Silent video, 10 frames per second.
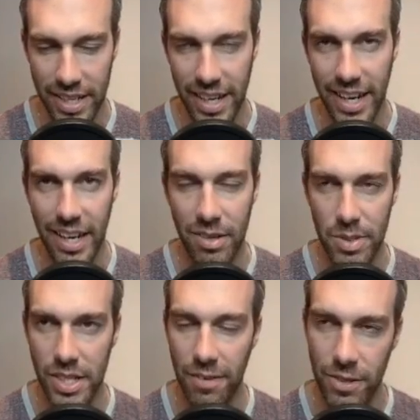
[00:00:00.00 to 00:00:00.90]
Yeah, I was about
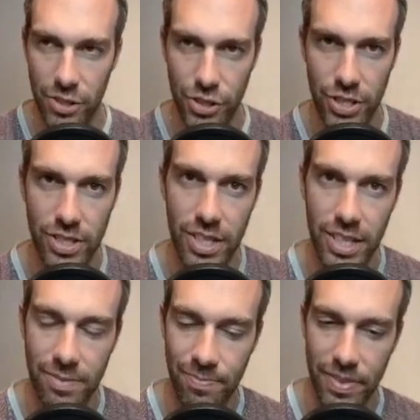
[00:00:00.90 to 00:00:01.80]
to say if you're
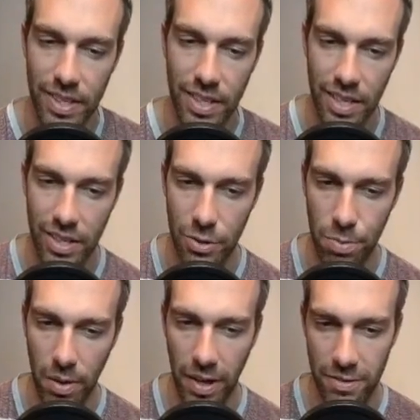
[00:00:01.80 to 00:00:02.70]
shielding, you
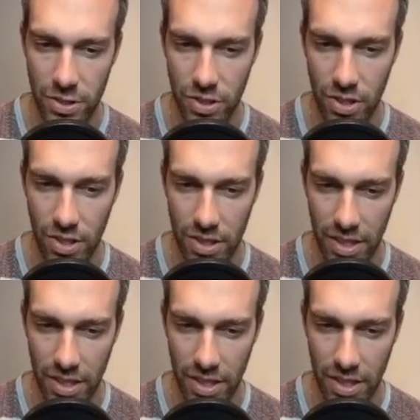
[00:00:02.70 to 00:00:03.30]
probably have a Scald,